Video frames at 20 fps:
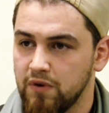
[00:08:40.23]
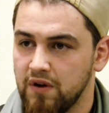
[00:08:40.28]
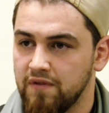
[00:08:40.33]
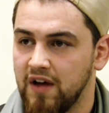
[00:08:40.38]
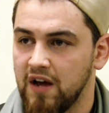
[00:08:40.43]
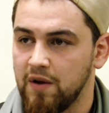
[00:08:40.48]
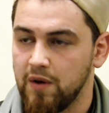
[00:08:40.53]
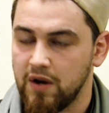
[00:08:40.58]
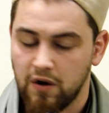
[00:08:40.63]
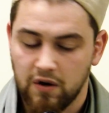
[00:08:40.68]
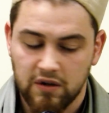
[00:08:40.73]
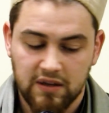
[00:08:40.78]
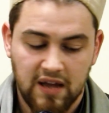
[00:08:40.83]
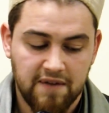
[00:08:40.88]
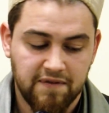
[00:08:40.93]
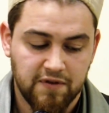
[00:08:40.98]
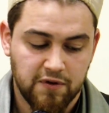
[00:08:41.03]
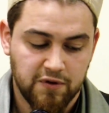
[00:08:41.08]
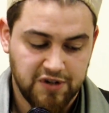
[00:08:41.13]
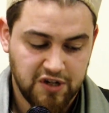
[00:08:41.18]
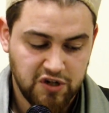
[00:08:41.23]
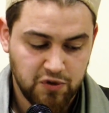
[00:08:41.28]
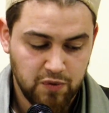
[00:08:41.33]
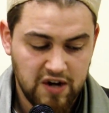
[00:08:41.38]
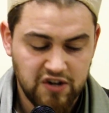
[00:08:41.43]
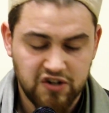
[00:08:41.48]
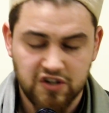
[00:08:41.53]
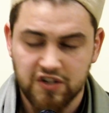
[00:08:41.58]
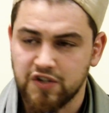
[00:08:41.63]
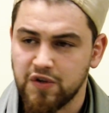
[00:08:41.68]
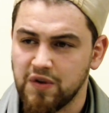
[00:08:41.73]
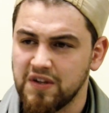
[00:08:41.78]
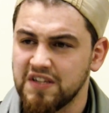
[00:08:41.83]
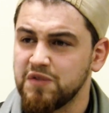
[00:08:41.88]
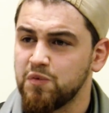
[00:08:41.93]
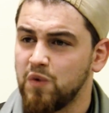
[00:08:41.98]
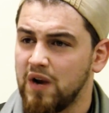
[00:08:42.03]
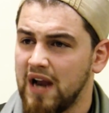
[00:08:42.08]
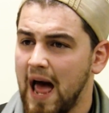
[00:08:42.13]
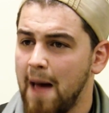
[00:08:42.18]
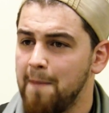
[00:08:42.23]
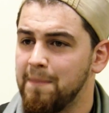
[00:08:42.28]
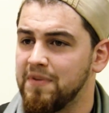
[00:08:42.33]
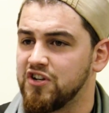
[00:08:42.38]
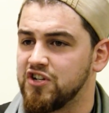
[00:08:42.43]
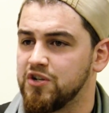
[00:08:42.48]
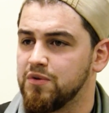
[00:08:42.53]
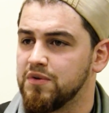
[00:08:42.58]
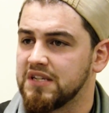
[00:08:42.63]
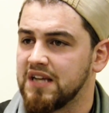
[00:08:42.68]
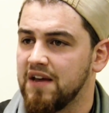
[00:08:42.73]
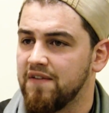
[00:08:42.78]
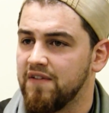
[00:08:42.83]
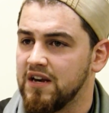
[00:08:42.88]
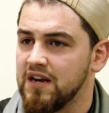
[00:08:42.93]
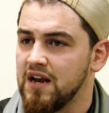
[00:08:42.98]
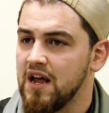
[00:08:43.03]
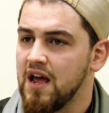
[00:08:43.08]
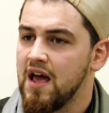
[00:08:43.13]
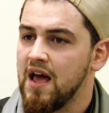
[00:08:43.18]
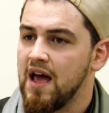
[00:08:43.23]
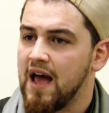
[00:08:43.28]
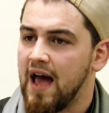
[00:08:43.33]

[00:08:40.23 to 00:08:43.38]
reevaluate her life and her situation. So this is what happened. She was given